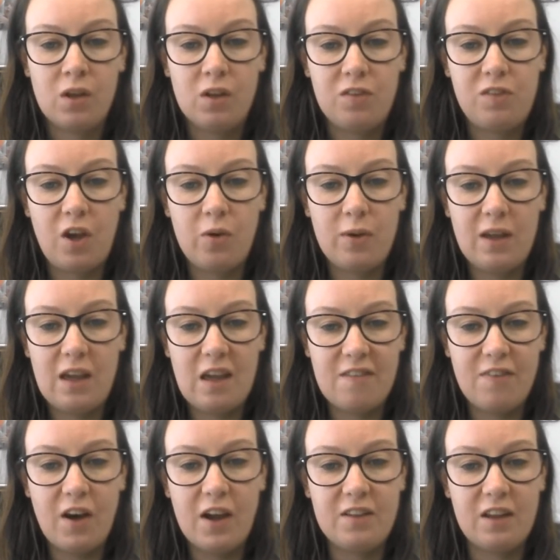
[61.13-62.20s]
So
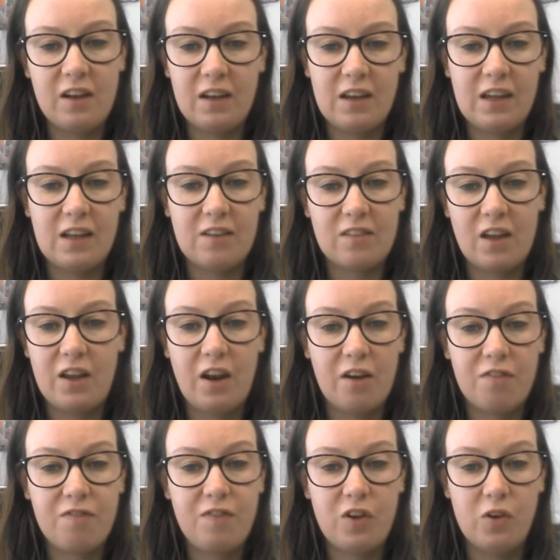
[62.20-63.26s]
if I didn't eat
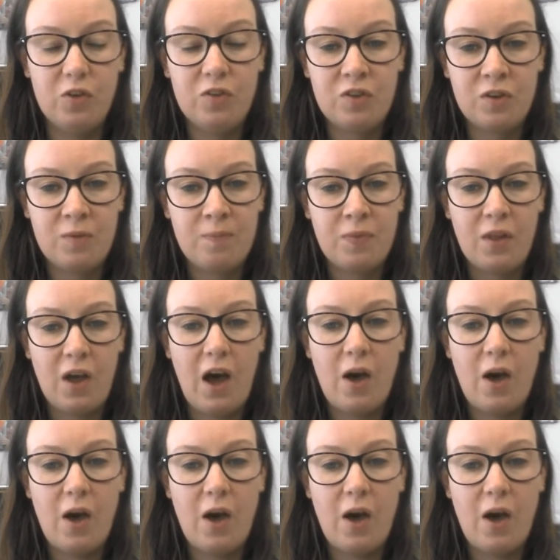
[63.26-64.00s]
enough food, I